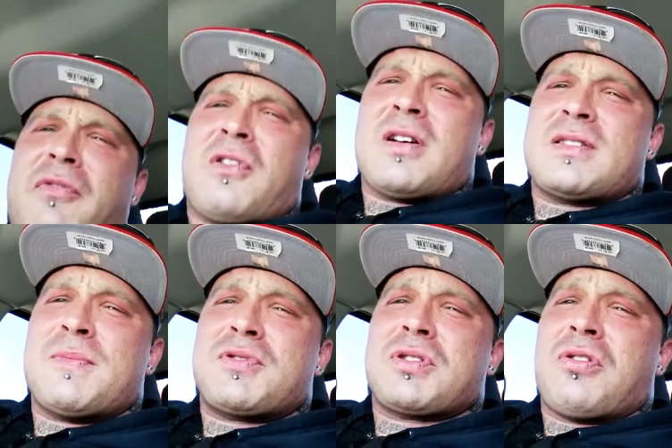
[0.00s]
before,
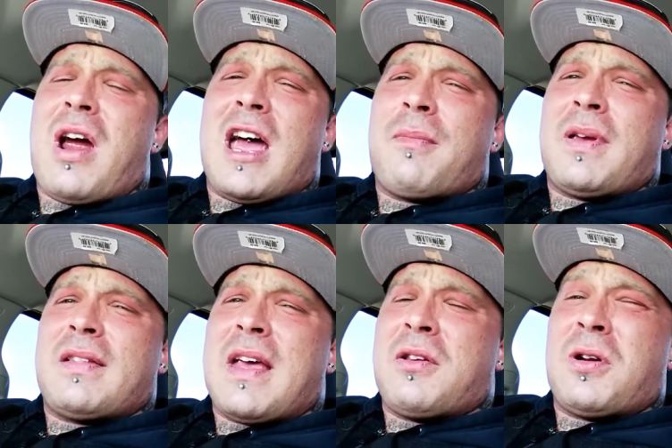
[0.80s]
subscribe,
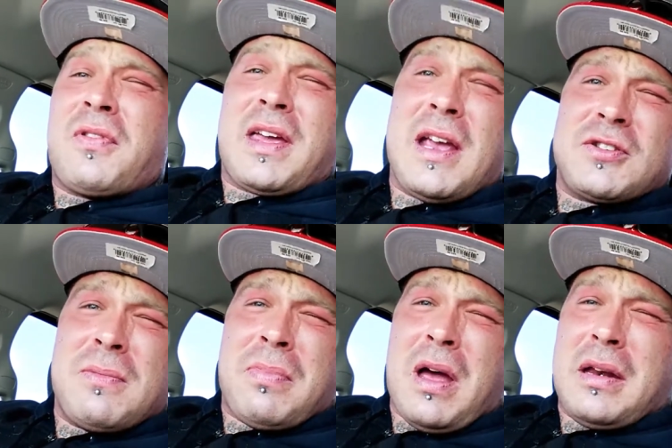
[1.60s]
hit that
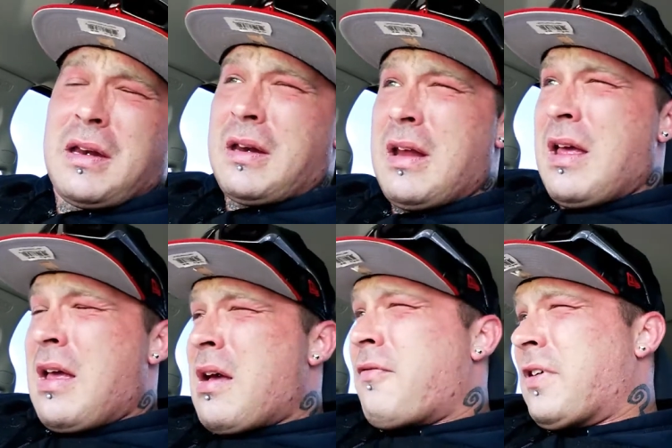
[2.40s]
notification button,
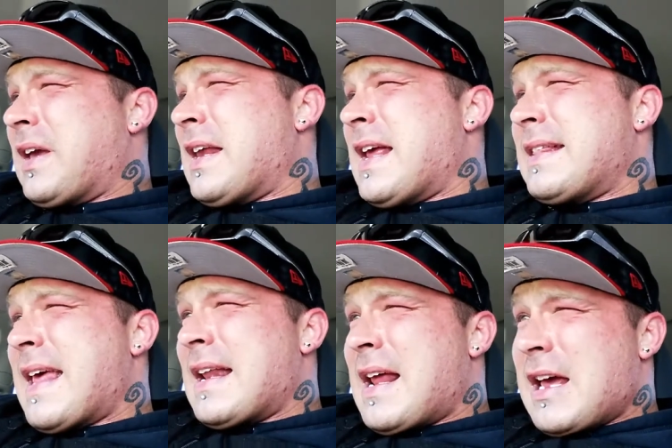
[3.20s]
freaking
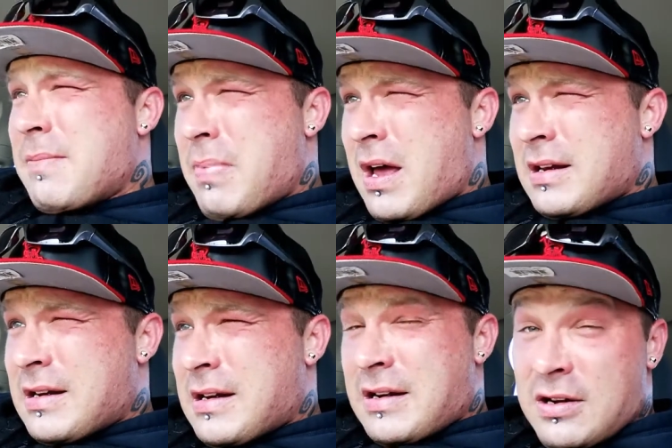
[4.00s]
hit that like
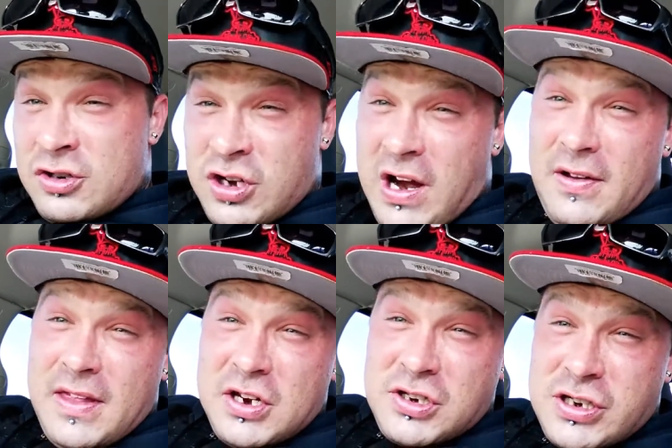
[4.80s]
button, share
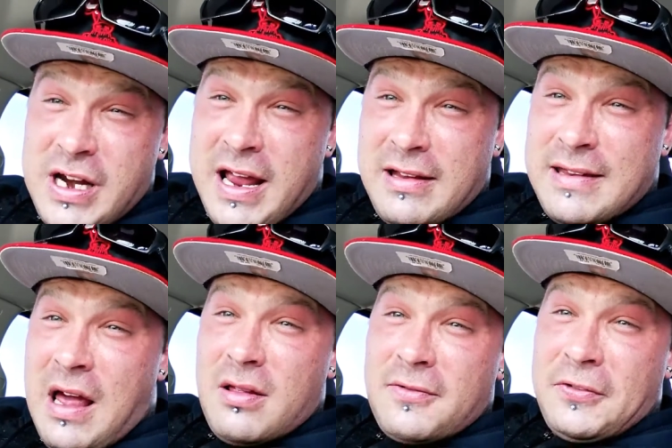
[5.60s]
this shit,
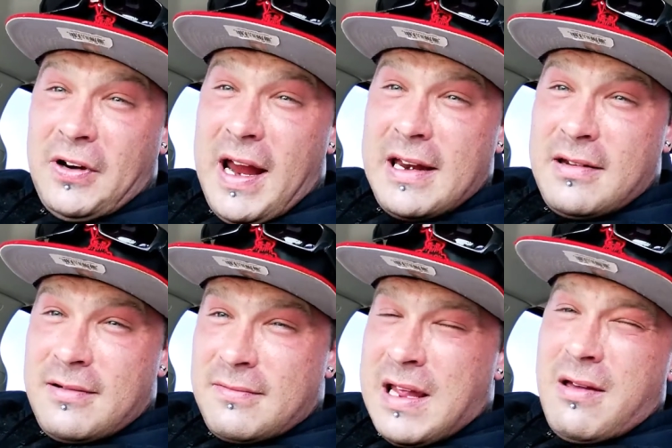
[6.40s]
tell a
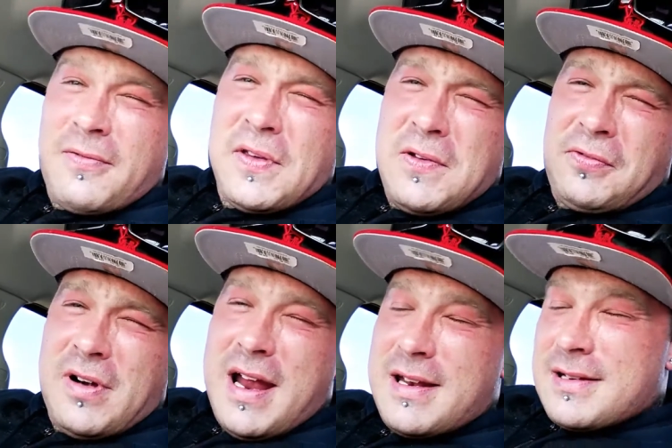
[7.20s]
friend, tell a few
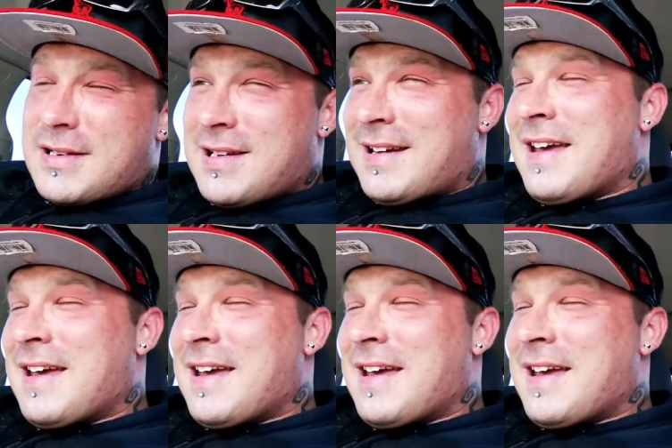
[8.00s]
friends.